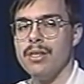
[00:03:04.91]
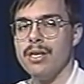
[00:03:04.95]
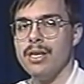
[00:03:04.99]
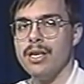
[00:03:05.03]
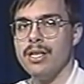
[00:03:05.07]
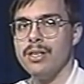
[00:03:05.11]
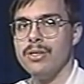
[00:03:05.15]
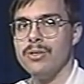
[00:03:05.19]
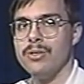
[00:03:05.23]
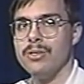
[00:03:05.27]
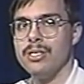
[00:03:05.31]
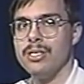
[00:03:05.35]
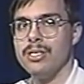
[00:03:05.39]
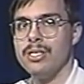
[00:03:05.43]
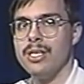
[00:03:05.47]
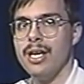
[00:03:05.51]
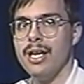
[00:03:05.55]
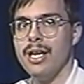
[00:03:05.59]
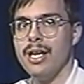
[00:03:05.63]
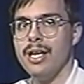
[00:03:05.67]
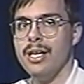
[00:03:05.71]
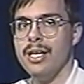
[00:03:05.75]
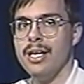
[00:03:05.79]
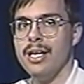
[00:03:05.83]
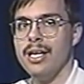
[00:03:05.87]
the
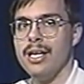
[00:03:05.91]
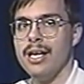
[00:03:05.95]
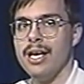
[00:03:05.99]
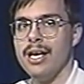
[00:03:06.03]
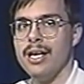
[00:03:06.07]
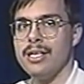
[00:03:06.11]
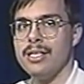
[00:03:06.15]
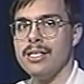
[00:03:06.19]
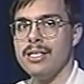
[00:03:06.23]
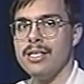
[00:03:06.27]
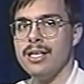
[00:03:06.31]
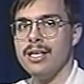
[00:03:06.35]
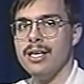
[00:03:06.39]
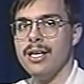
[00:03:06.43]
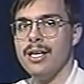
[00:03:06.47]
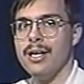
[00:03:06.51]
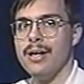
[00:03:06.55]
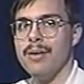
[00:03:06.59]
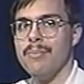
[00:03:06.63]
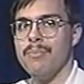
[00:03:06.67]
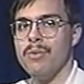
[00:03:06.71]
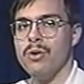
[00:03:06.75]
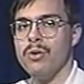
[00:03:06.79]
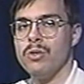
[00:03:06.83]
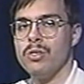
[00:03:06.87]
Lusitania as
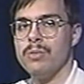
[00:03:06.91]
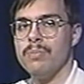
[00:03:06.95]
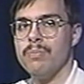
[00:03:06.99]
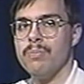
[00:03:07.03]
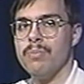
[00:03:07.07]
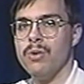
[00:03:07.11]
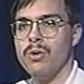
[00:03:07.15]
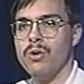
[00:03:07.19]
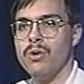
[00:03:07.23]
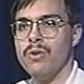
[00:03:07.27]
the most